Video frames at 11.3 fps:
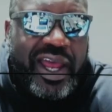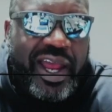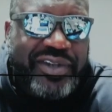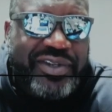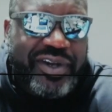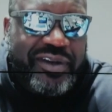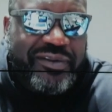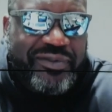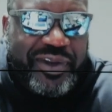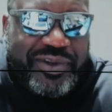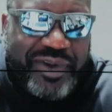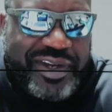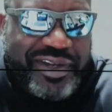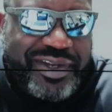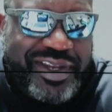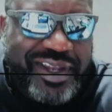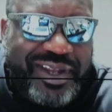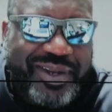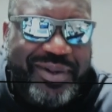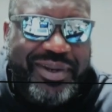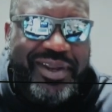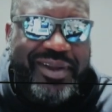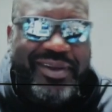extra featuring Shaquille
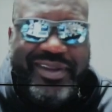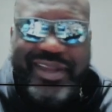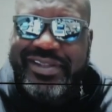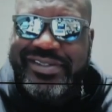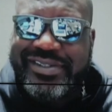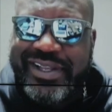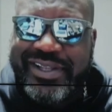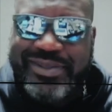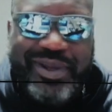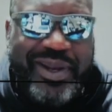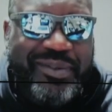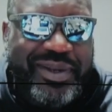O'Neal. Yes, that's what I'd be